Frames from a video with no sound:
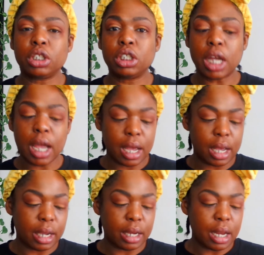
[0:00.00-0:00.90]
the
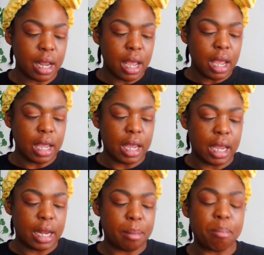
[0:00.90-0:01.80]
shine,
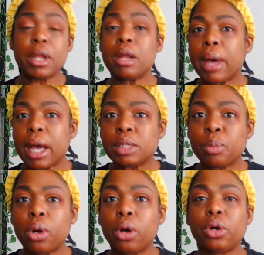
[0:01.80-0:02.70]
it minimizes
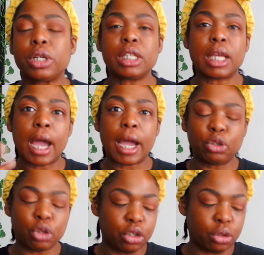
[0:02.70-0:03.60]
pores, it
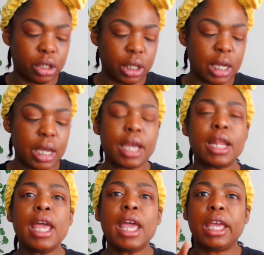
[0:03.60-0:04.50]
hydrates your skin,